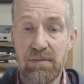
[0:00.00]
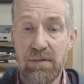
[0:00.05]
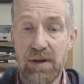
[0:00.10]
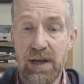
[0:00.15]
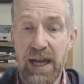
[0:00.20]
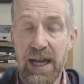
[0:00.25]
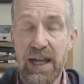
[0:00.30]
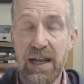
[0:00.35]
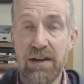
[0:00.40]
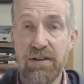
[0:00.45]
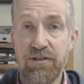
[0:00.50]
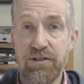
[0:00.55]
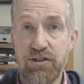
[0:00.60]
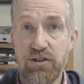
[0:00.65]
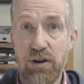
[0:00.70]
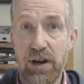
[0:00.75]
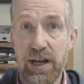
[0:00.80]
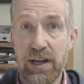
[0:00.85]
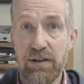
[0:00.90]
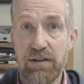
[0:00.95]

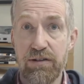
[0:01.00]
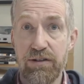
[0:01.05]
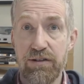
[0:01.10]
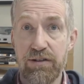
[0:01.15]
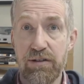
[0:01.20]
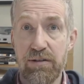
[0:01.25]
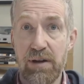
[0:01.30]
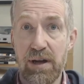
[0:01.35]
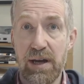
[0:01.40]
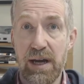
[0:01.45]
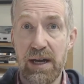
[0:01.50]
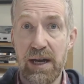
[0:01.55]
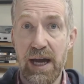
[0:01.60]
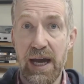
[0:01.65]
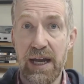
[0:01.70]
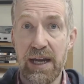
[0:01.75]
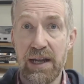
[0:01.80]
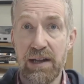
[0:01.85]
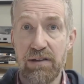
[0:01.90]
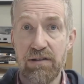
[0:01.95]
illustrates
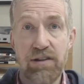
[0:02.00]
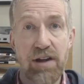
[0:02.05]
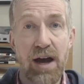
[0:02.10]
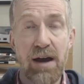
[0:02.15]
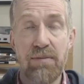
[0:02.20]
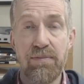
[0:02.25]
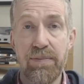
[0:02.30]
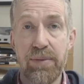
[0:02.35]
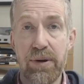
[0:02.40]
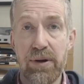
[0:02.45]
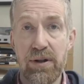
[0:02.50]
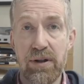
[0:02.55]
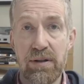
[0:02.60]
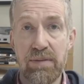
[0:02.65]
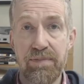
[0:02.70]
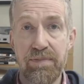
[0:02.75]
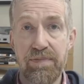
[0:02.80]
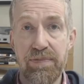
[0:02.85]
an example,